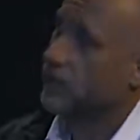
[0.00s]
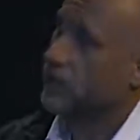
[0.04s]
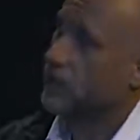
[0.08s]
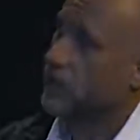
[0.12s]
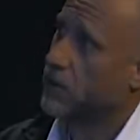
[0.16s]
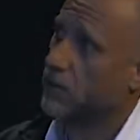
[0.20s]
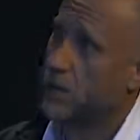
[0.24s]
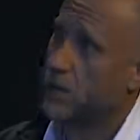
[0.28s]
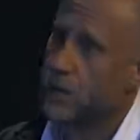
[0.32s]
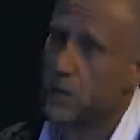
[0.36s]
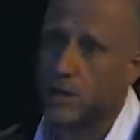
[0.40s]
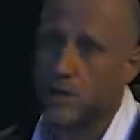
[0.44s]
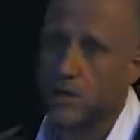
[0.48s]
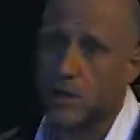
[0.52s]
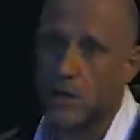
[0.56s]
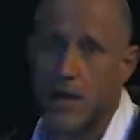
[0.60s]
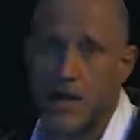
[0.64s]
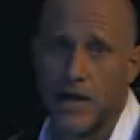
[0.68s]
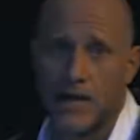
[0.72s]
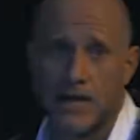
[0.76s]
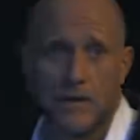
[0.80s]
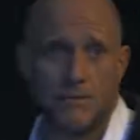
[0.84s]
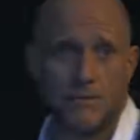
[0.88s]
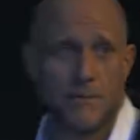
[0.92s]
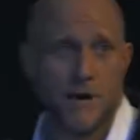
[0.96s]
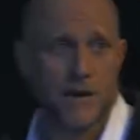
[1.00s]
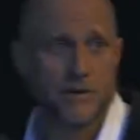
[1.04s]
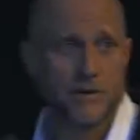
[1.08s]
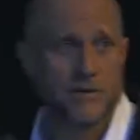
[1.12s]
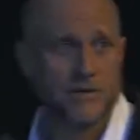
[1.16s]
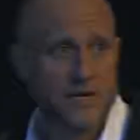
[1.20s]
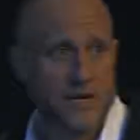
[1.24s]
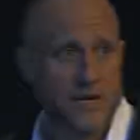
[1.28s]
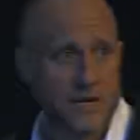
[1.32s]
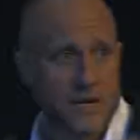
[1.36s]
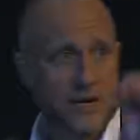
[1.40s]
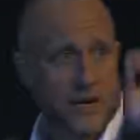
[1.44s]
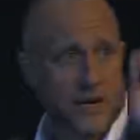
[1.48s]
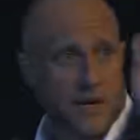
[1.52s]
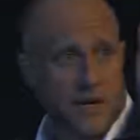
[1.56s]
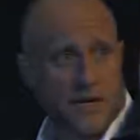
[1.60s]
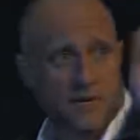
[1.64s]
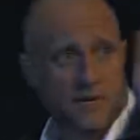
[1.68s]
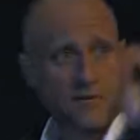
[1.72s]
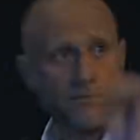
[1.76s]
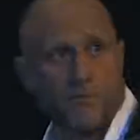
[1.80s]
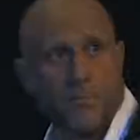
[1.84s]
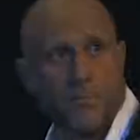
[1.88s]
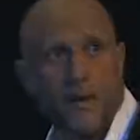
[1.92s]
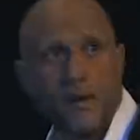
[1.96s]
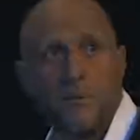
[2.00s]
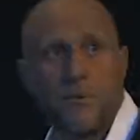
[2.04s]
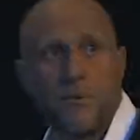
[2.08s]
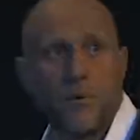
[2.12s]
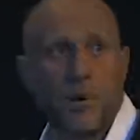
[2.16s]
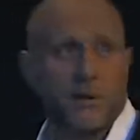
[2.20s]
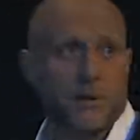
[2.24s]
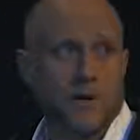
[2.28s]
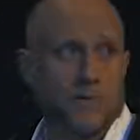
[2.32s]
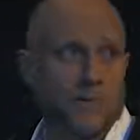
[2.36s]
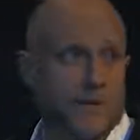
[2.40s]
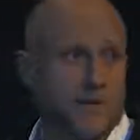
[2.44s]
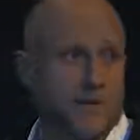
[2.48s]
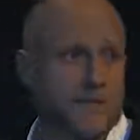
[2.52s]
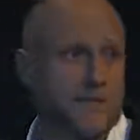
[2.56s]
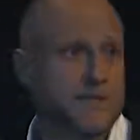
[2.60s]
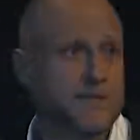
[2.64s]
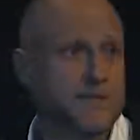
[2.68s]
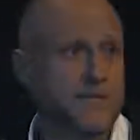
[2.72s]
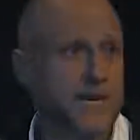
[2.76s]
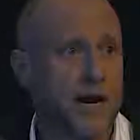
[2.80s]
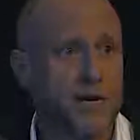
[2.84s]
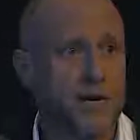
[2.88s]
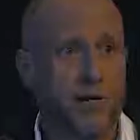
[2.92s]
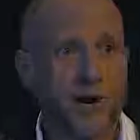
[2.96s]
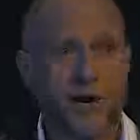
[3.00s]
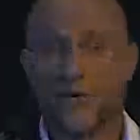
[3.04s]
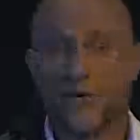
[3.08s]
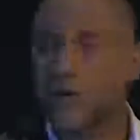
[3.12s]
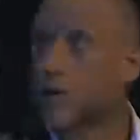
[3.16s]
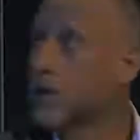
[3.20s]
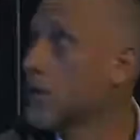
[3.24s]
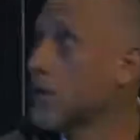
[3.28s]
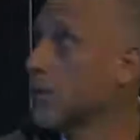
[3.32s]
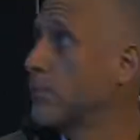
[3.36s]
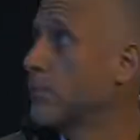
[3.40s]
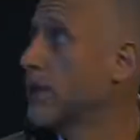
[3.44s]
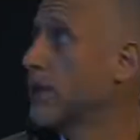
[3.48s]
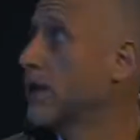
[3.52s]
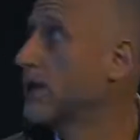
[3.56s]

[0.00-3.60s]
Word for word: kind of computer guided mounts, I can pinpoint a place in the sky where I think it'll